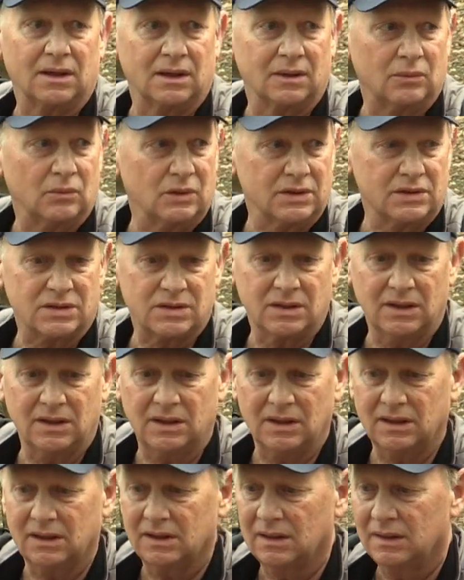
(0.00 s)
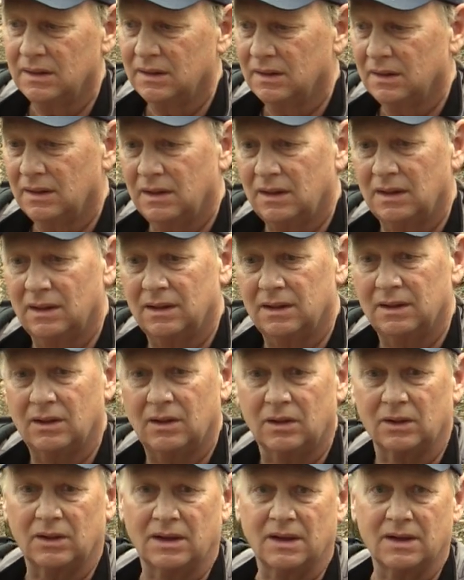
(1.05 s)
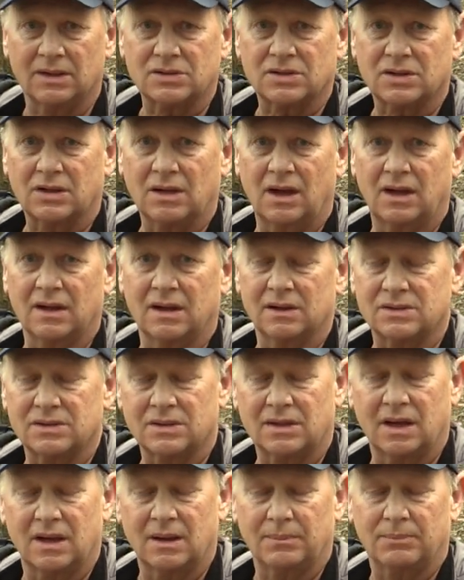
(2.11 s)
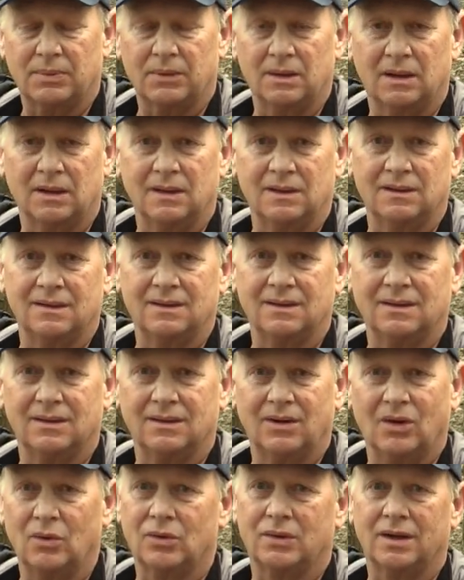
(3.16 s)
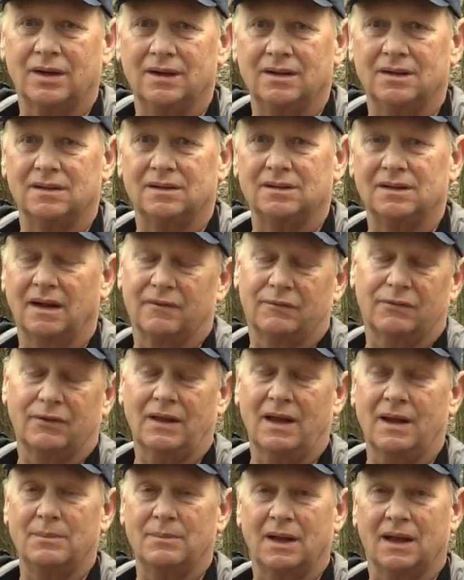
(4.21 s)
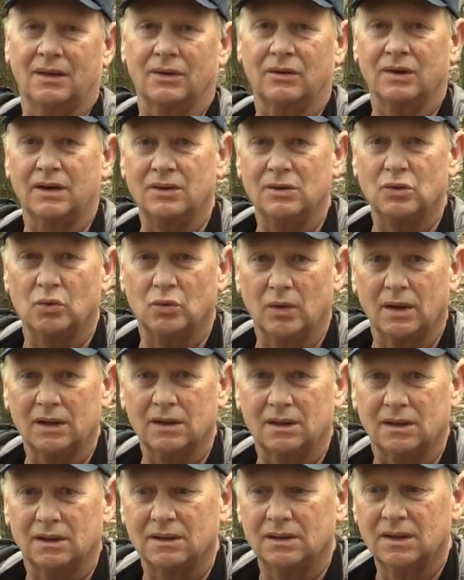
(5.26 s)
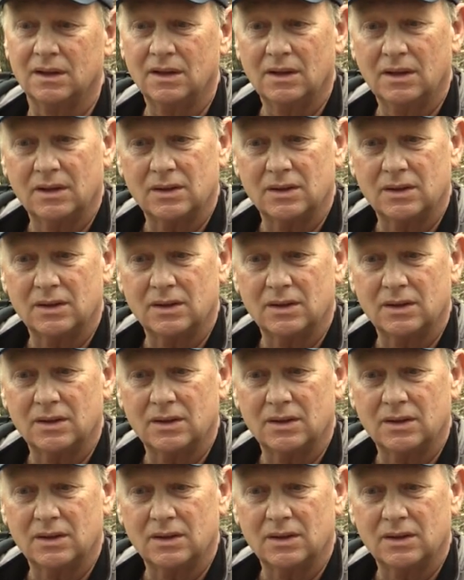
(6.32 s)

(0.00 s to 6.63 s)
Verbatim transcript: And we see uh, our landscape in Oak Hill, and for that matter in New England,